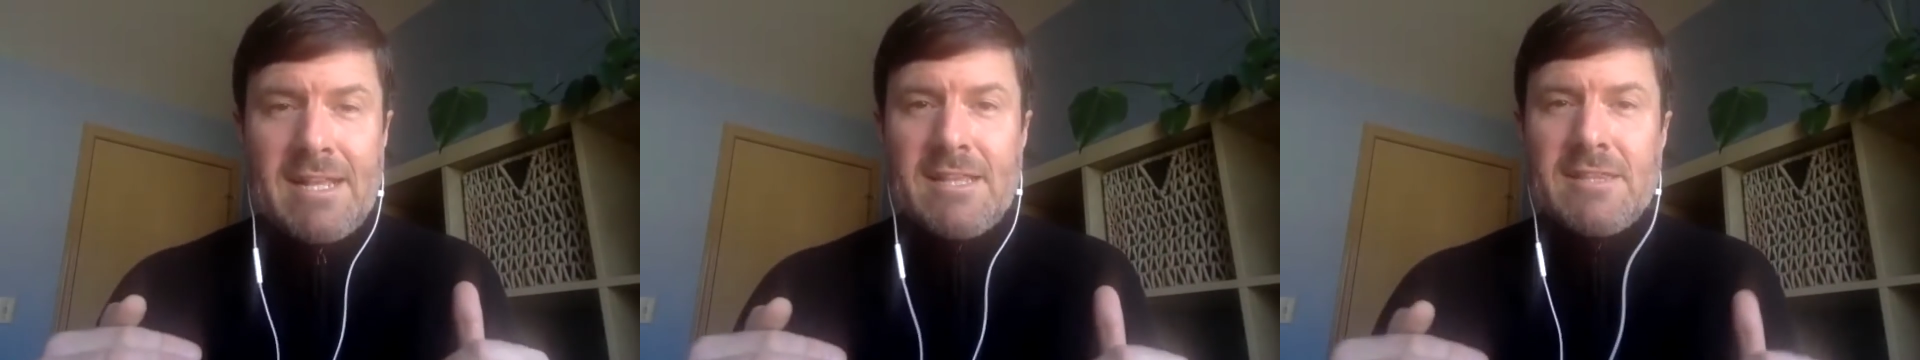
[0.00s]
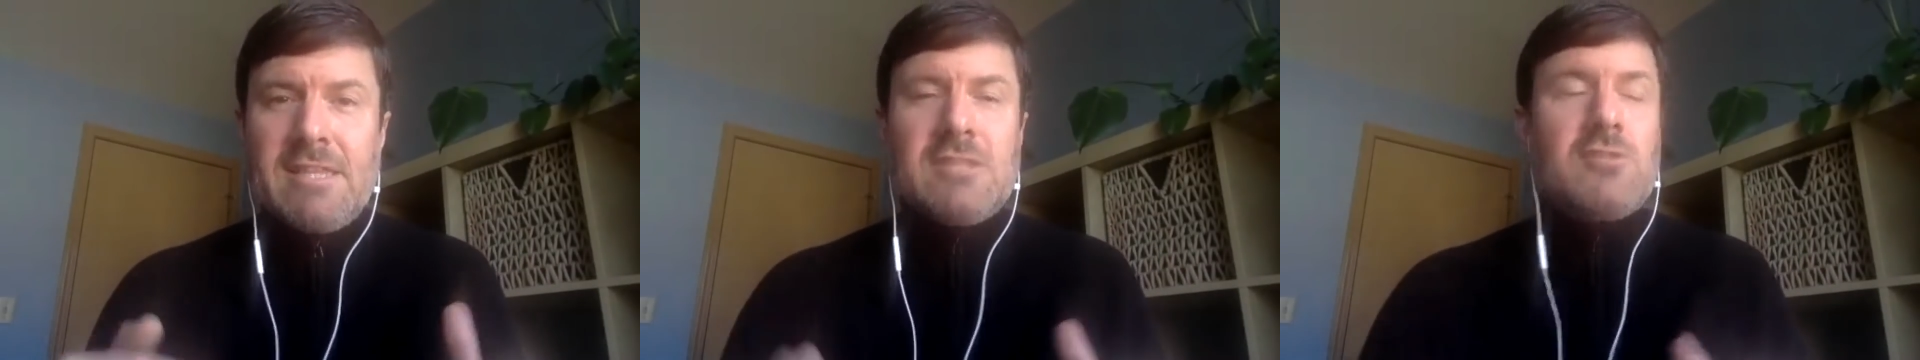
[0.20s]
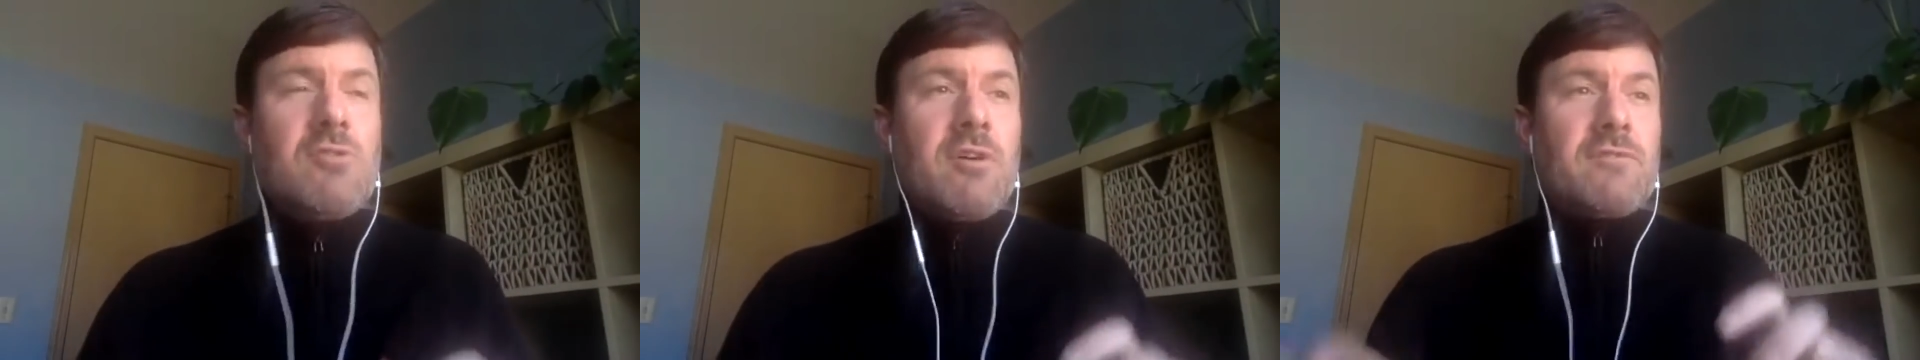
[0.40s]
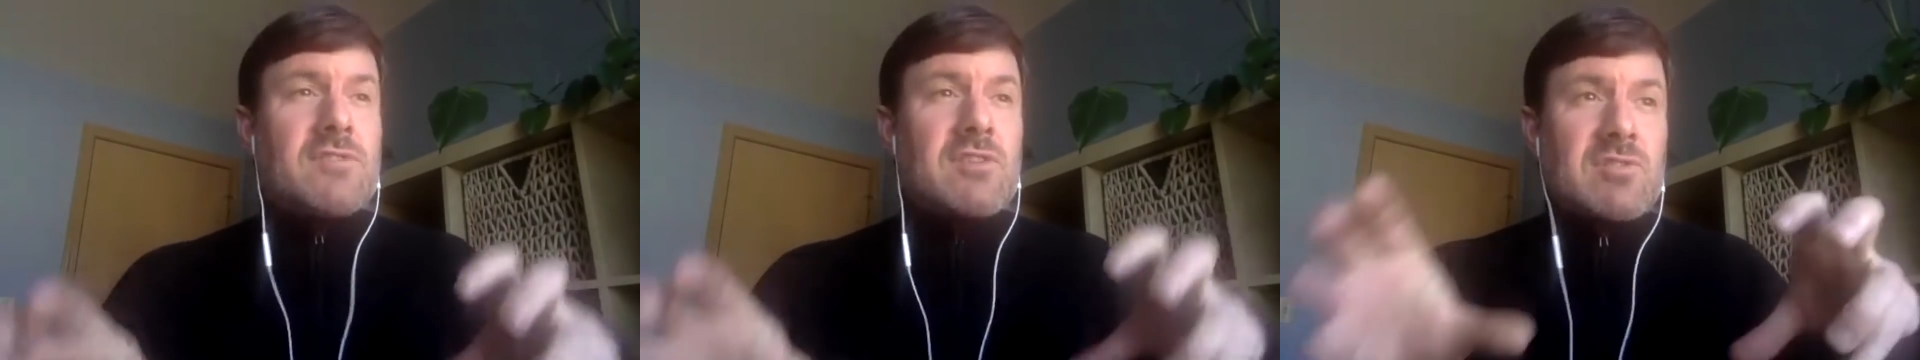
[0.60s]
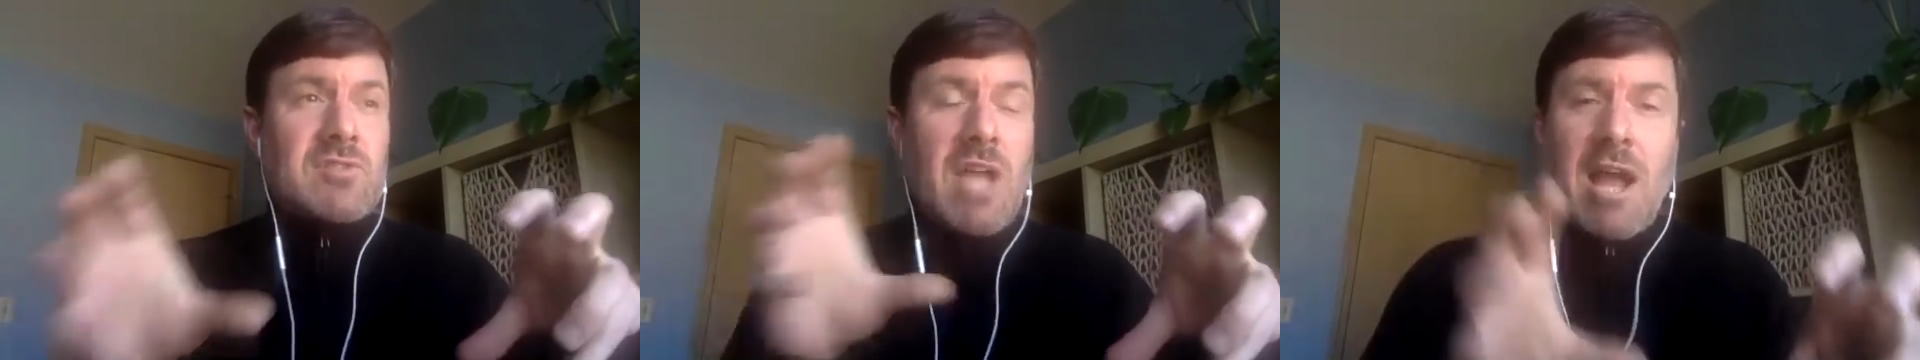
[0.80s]
that you have
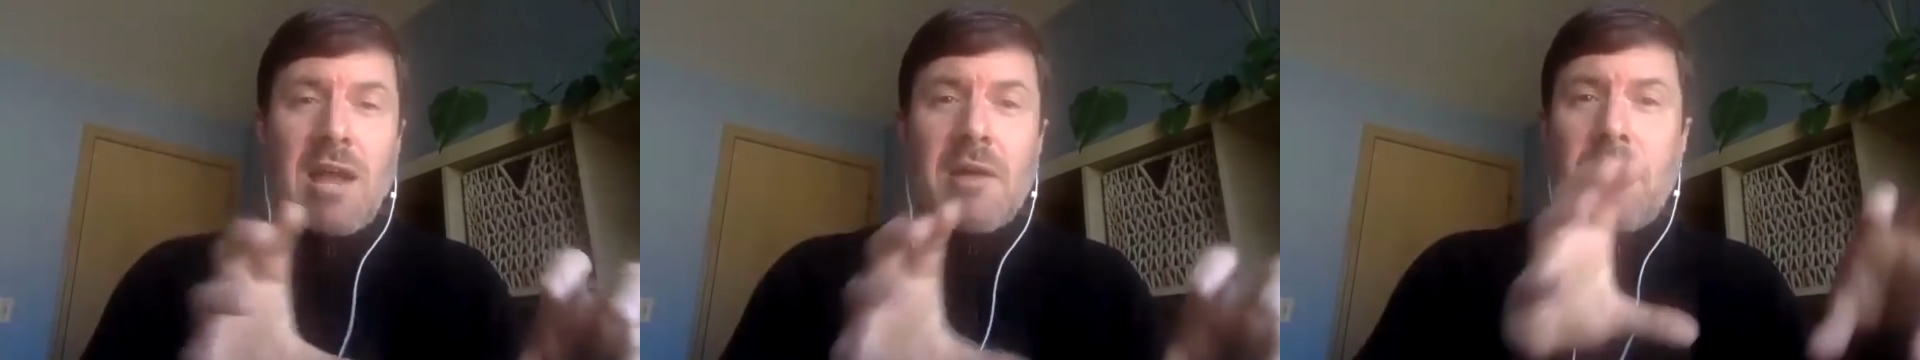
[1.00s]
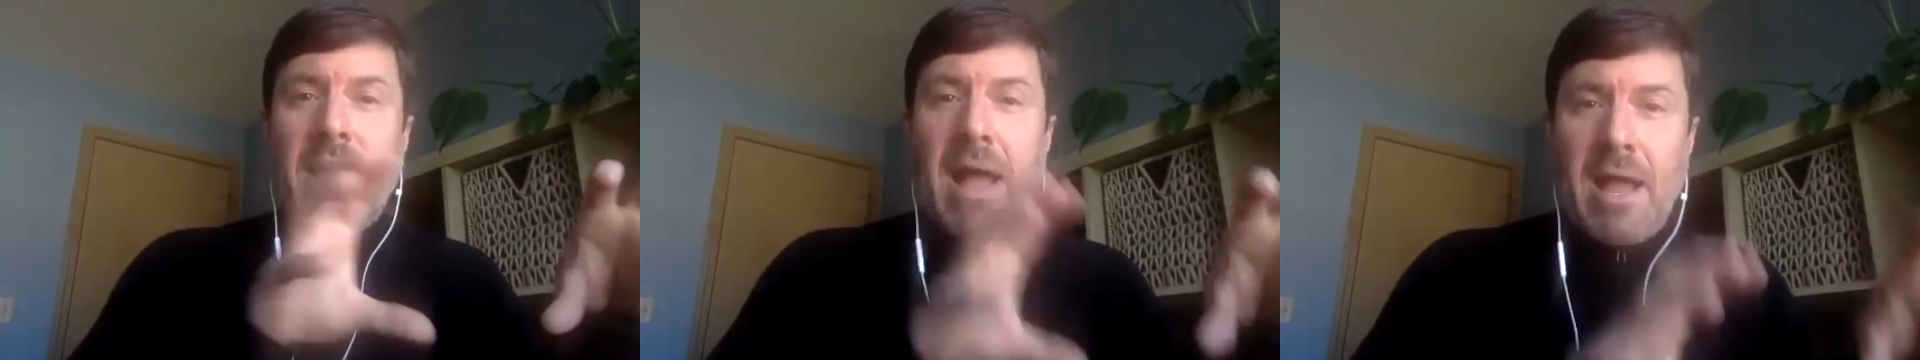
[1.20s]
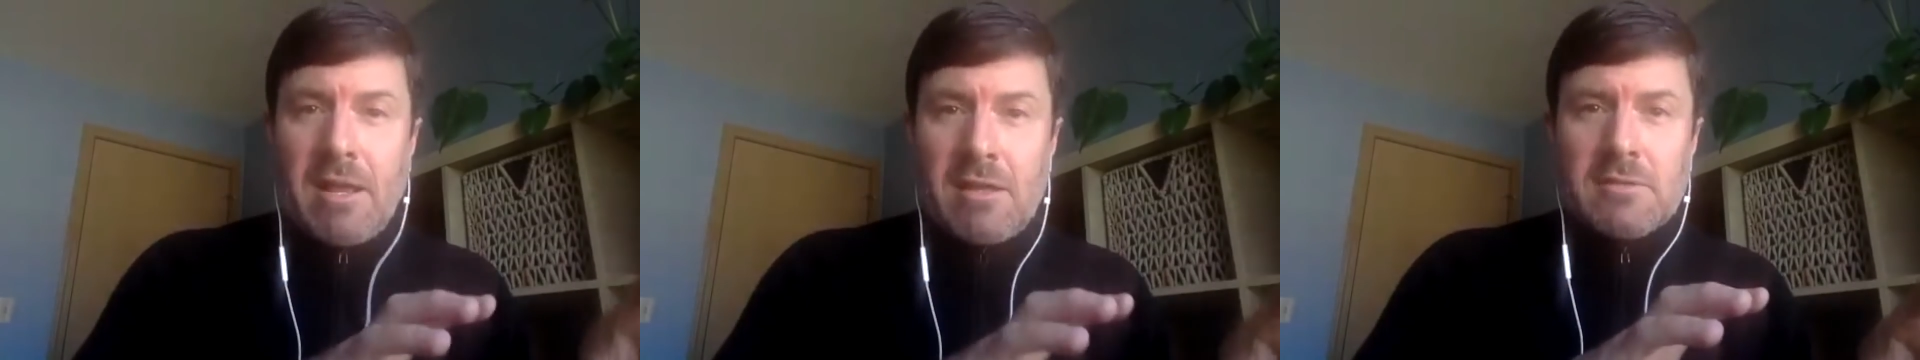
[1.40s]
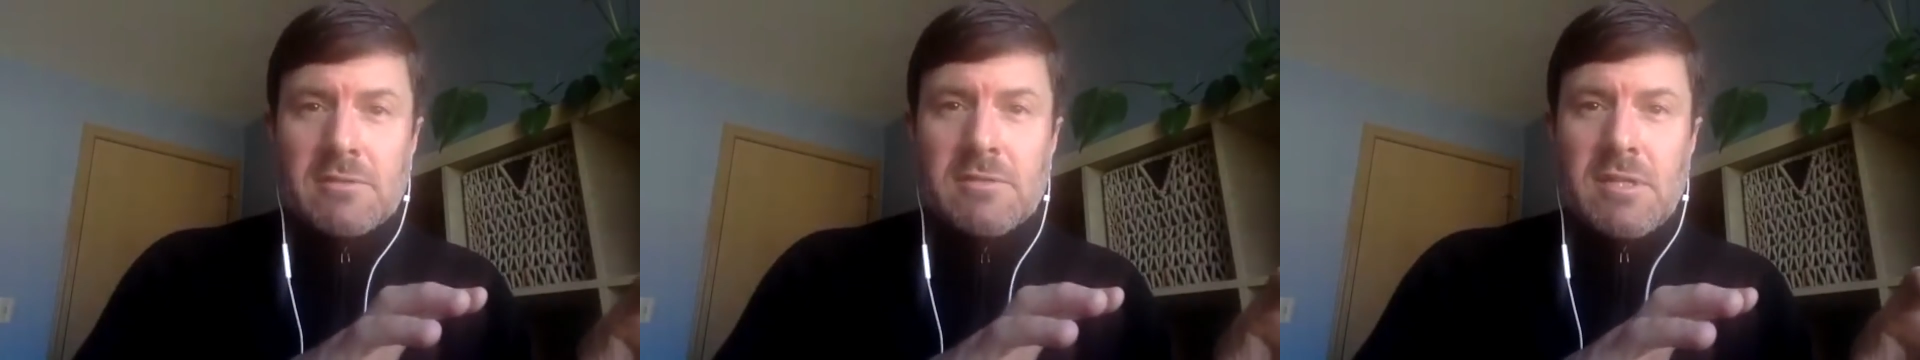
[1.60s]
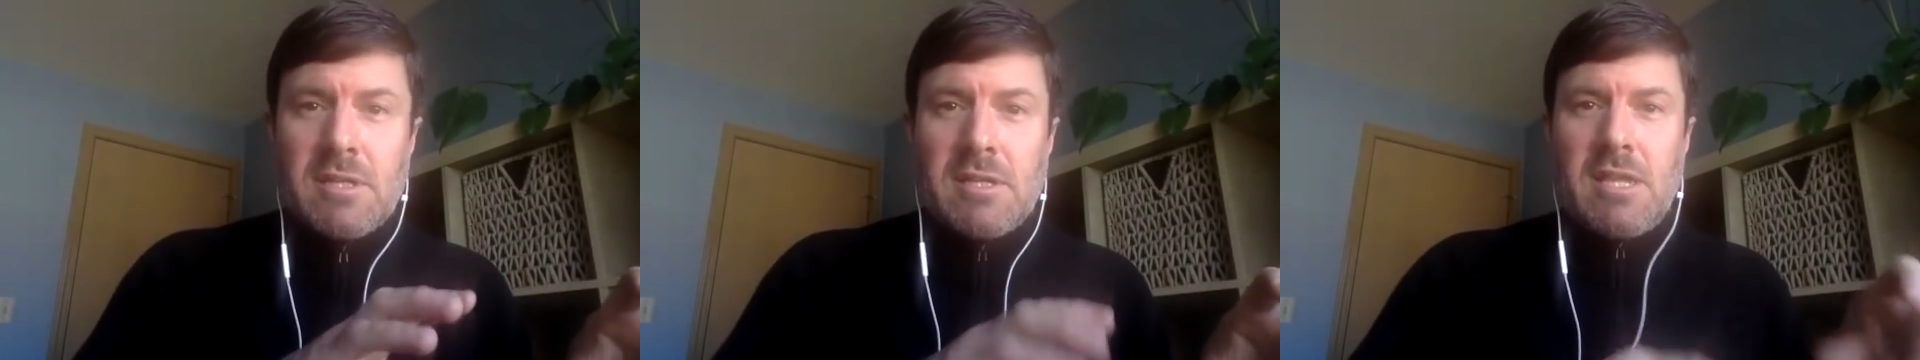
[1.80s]
stockpiled
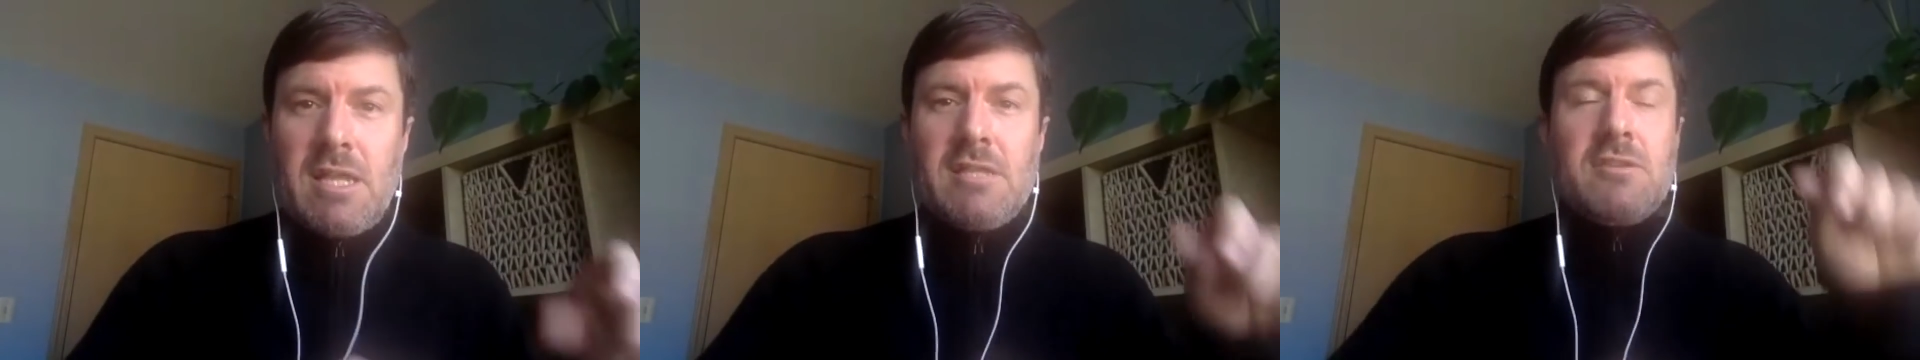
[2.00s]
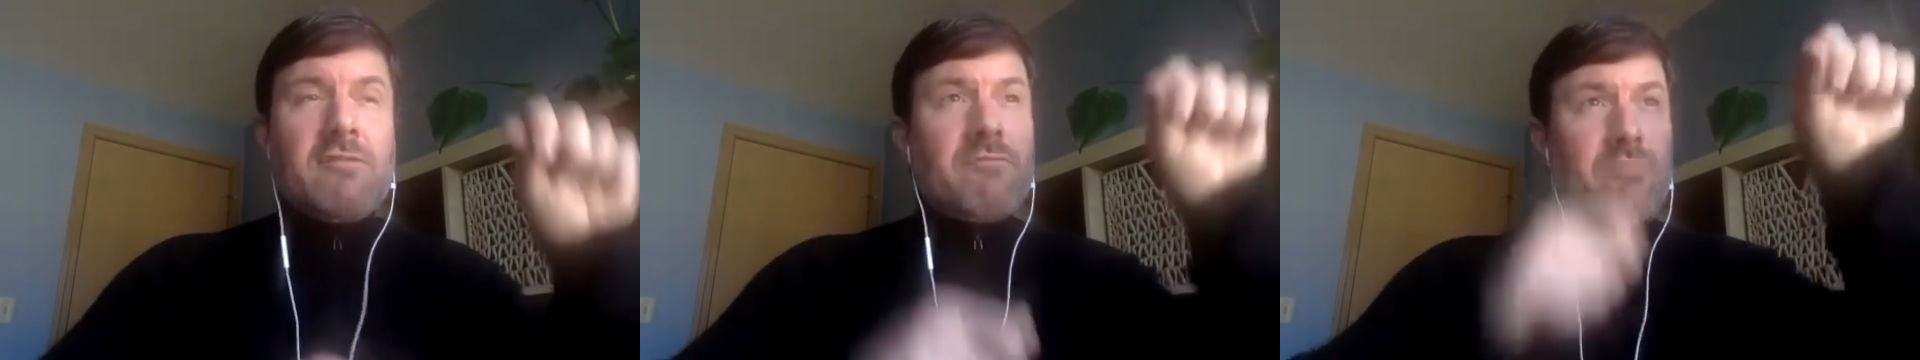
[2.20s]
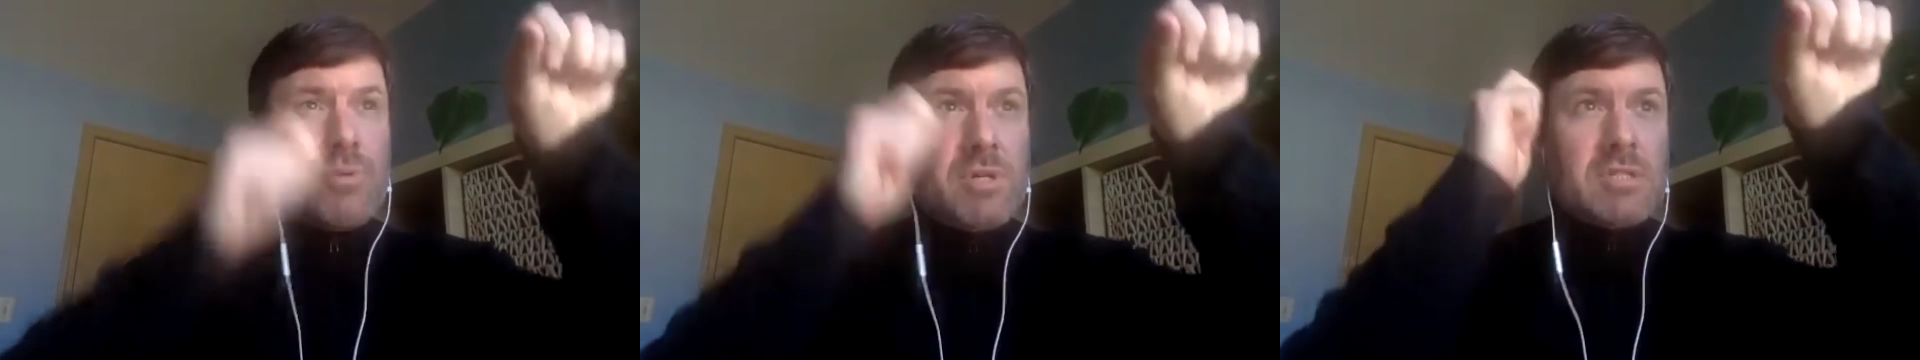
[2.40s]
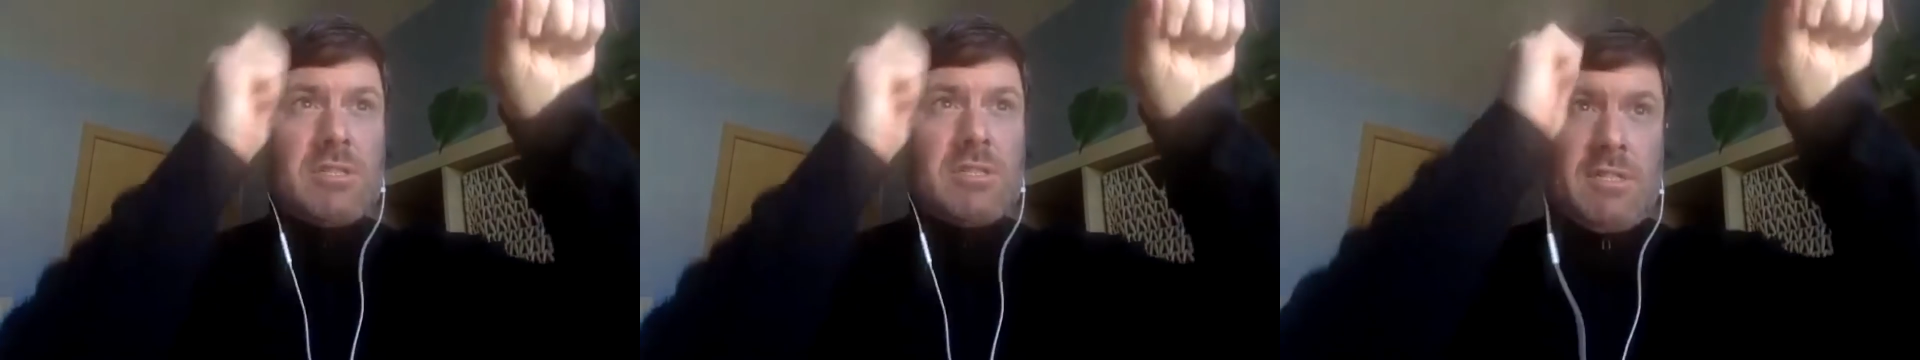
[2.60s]
and you've put